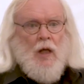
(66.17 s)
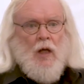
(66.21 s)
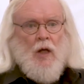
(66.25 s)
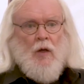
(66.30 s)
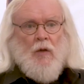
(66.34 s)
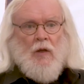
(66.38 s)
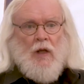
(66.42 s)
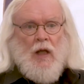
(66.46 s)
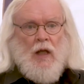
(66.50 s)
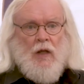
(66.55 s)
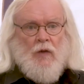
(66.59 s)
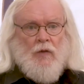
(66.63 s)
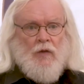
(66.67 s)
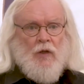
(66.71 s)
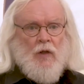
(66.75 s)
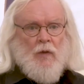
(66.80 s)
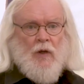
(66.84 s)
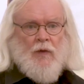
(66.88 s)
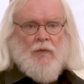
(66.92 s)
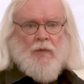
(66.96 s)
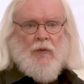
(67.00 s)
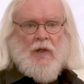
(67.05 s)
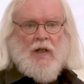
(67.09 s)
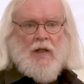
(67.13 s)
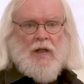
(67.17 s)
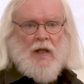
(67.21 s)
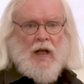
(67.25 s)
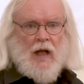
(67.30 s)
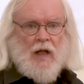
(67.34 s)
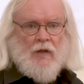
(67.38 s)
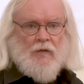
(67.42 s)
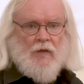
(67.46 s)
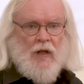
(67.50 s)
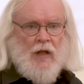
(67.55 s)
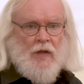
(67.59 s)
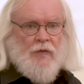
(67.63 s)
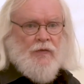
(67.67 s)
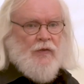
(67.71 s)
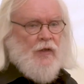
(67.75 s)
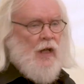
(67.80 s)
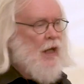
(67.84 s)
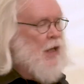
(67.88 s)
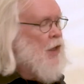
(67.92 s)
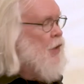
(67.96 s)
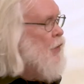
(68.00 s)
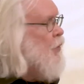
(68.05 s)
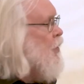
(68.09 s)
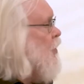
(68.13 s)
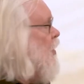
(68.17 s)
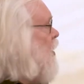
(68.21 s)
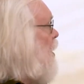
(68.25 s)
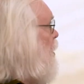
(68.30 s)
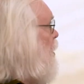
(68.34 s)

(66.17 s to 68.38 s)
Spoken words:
Okay, so if we now rephrase